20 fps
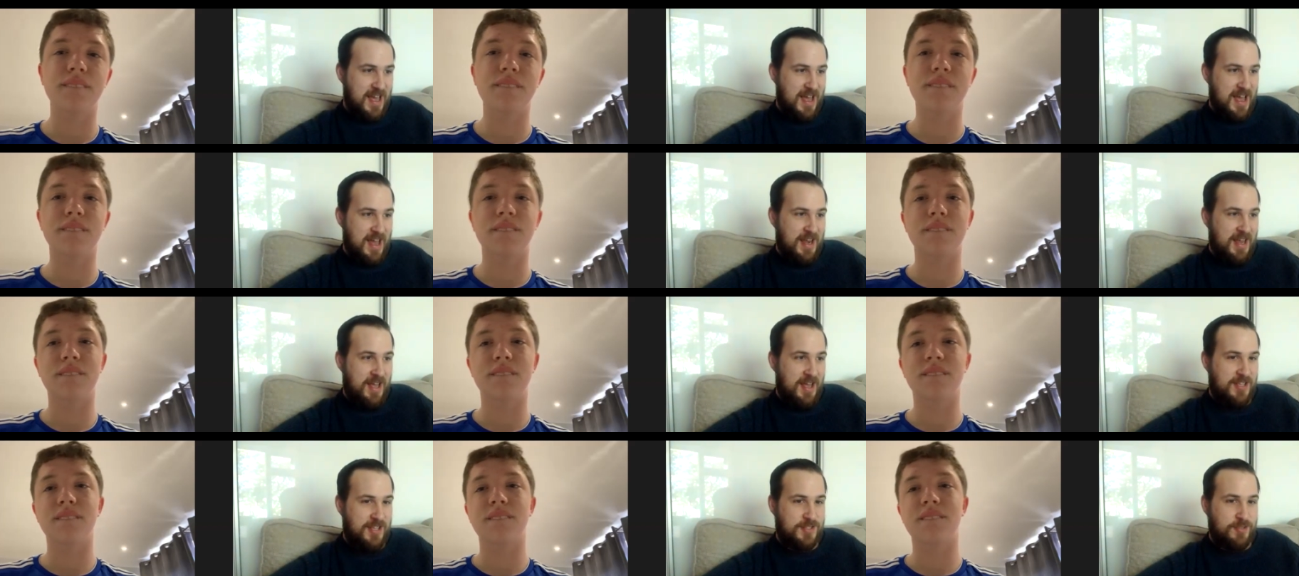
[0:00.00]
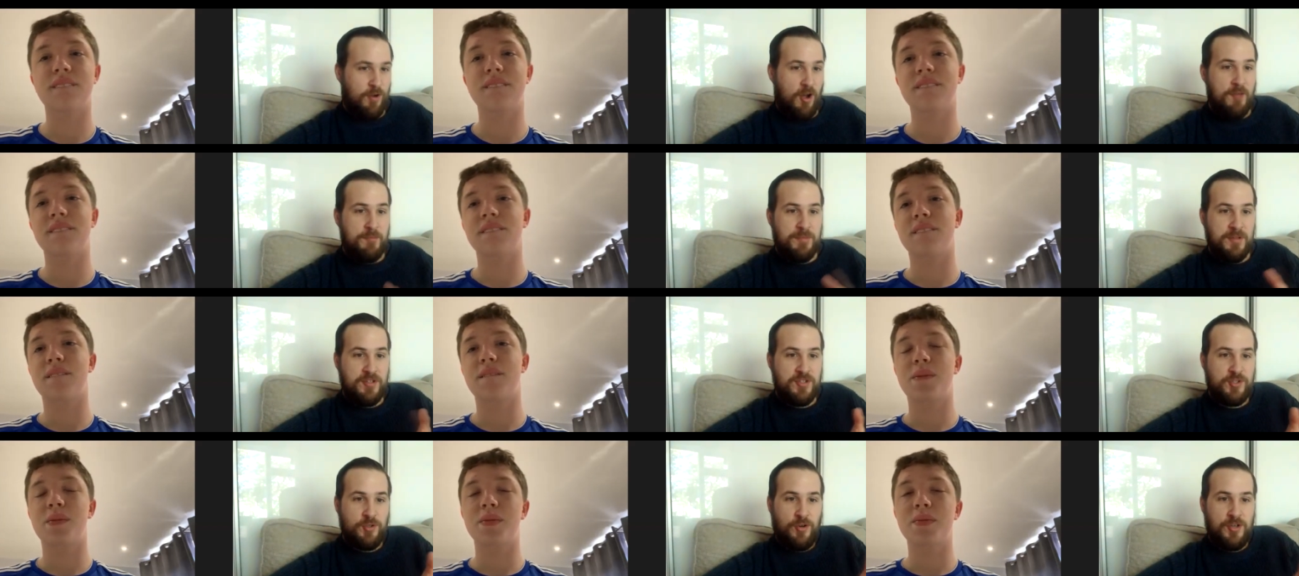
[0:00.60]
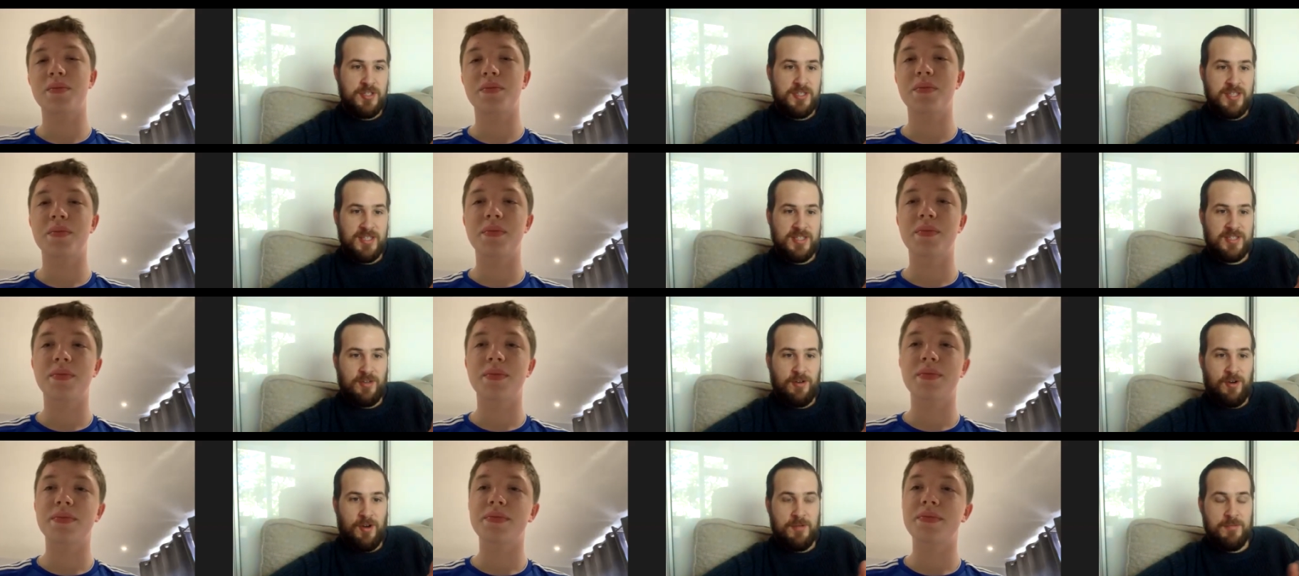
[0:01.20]
Speaker 1: And uh, so I've been joined
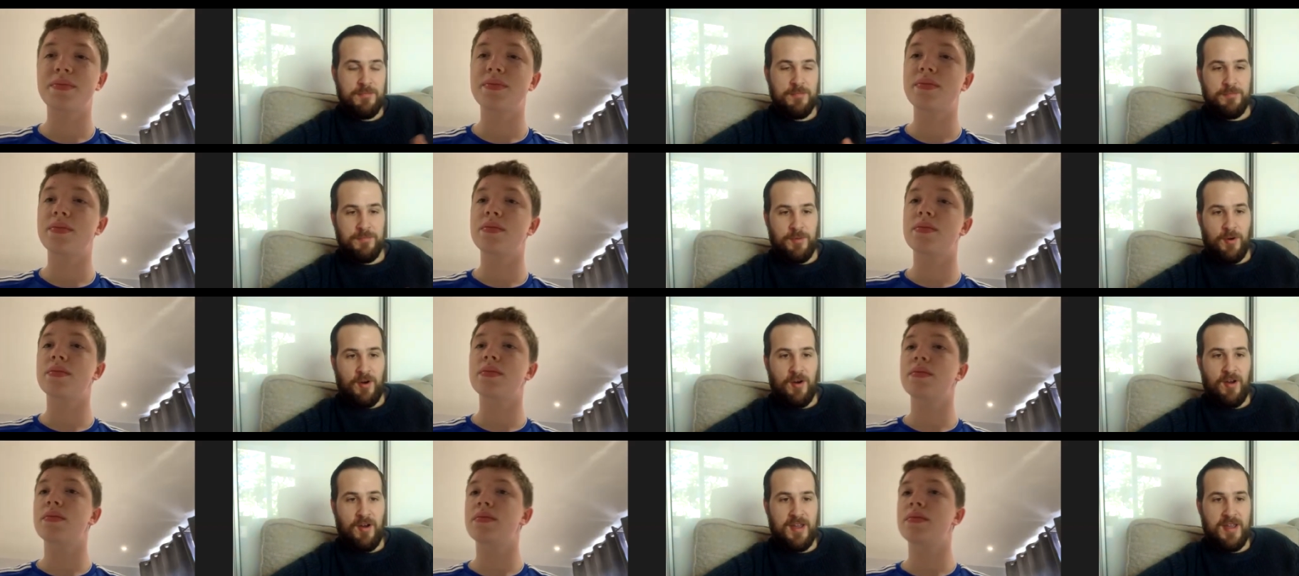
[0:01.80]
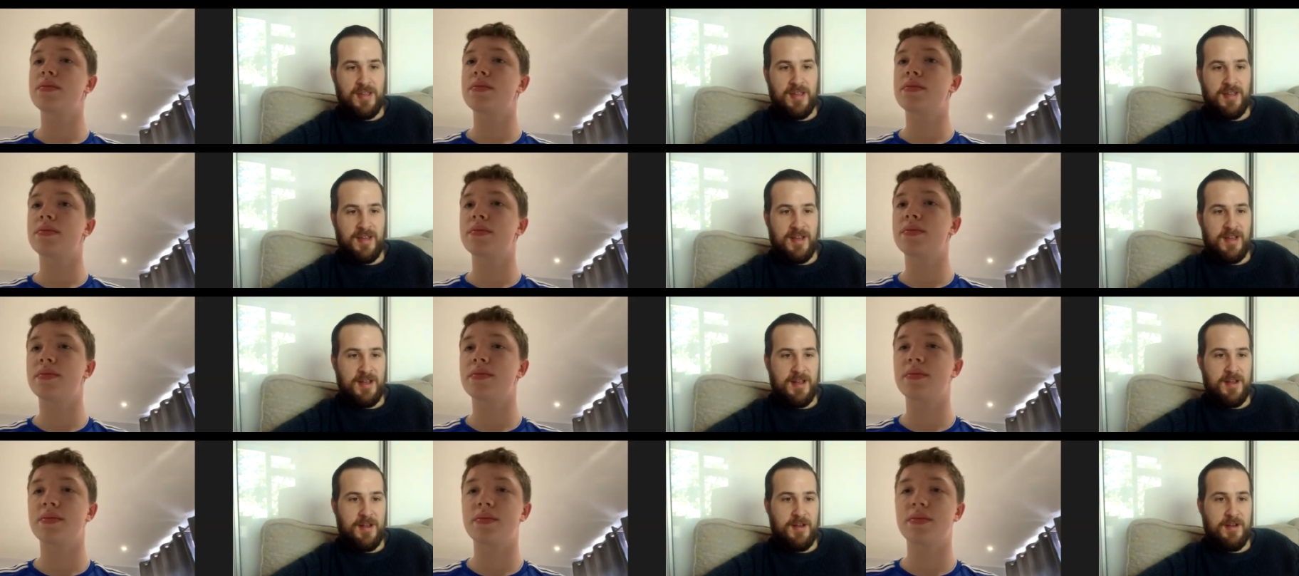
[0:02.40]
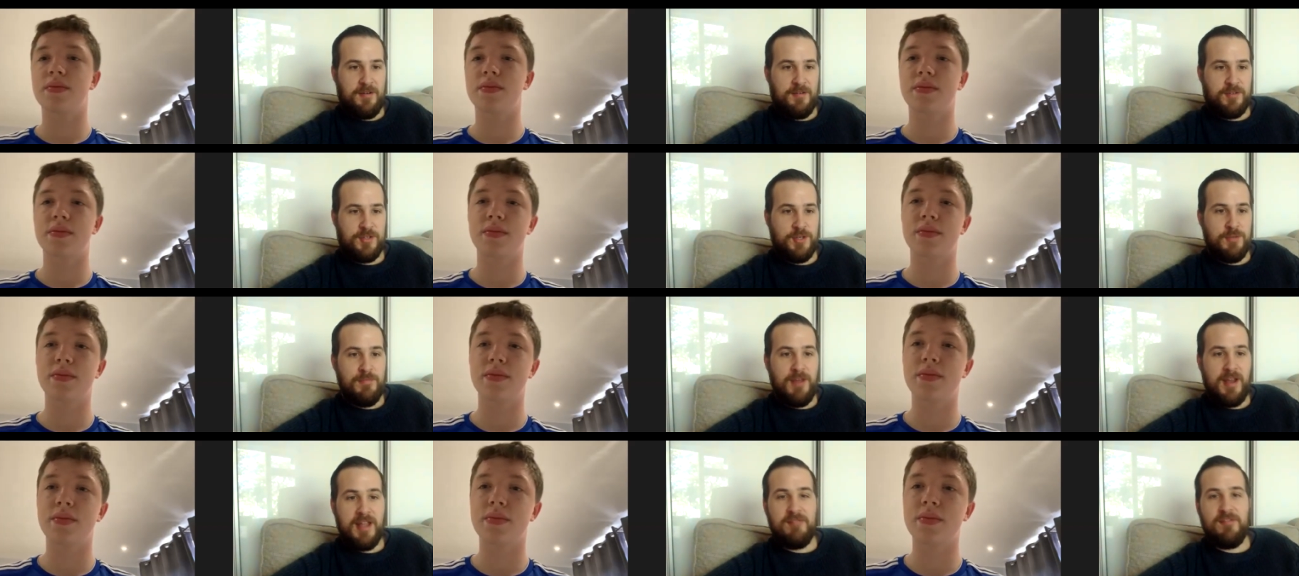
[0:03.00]
this time by, uh,
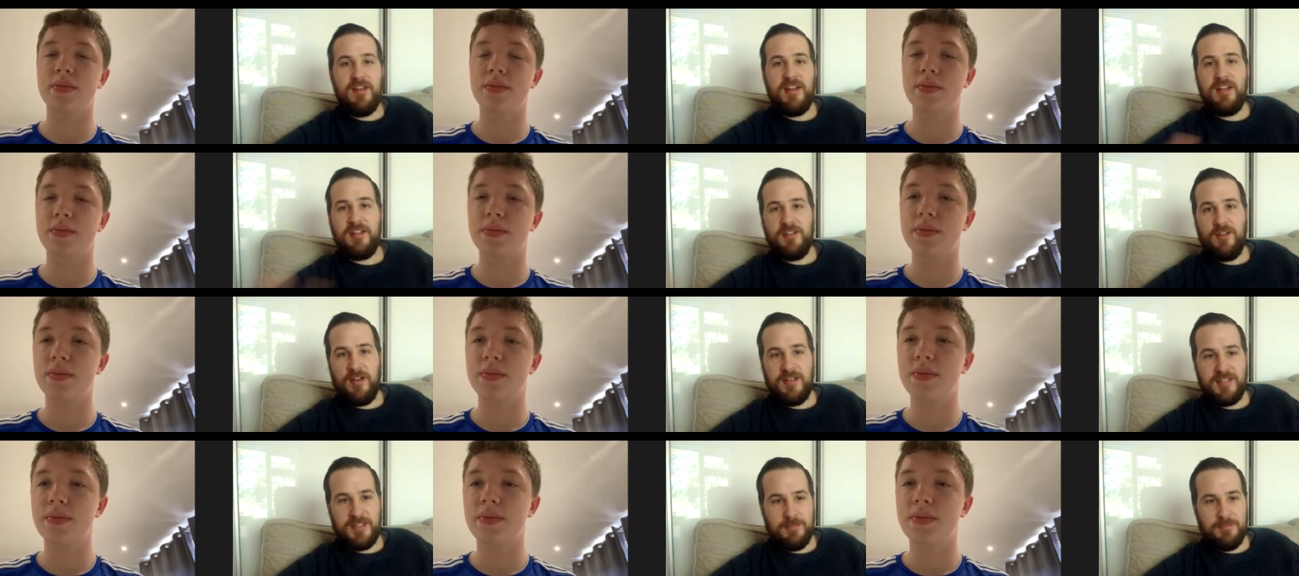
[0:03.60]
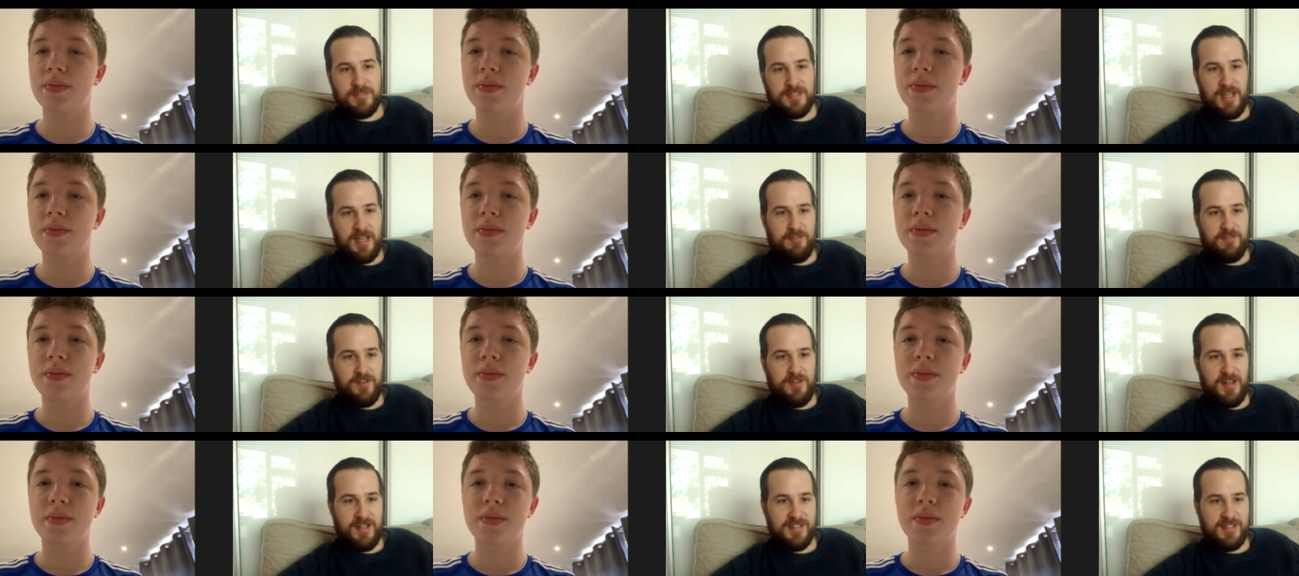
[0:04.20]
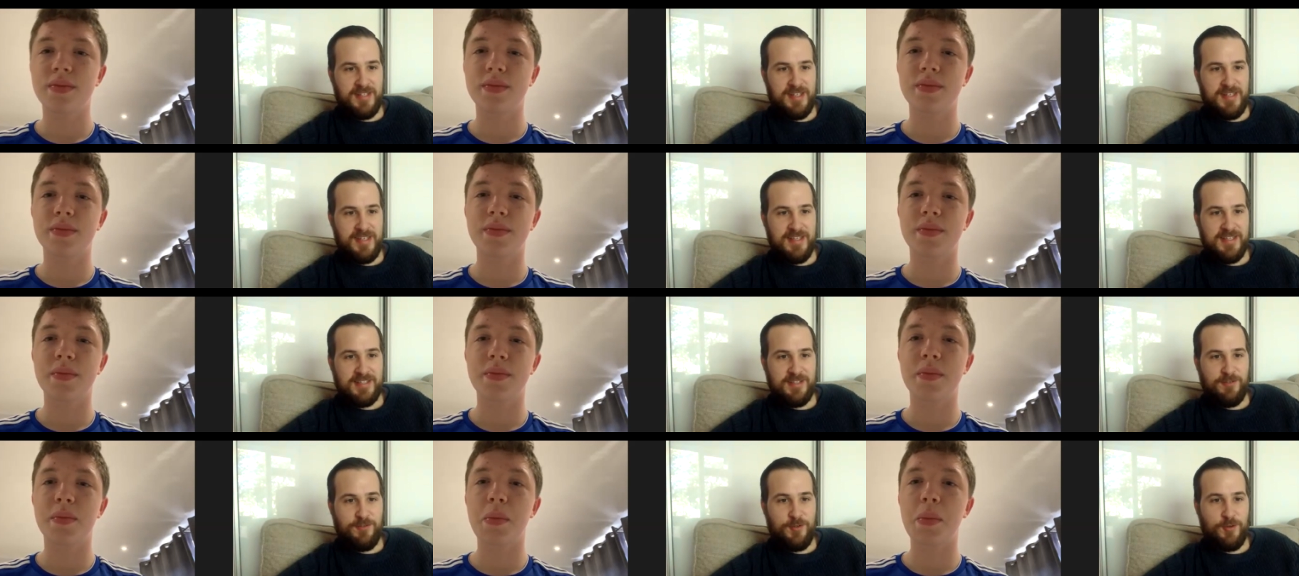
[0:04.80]
you may recognize him, Town fans. He
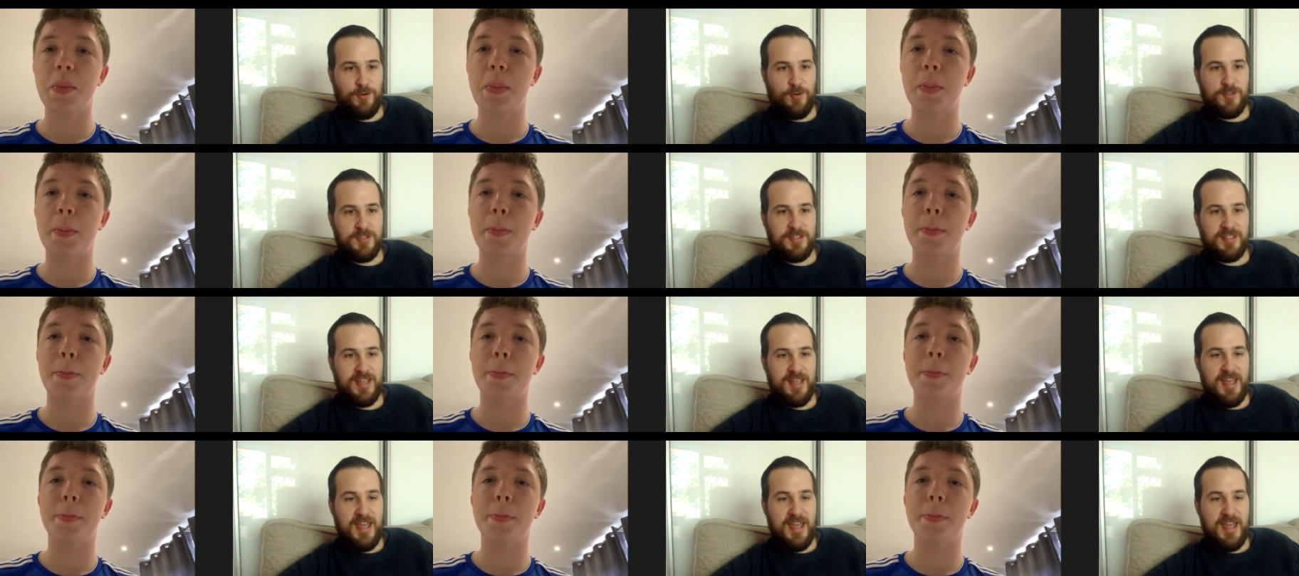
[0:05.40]
is, of course,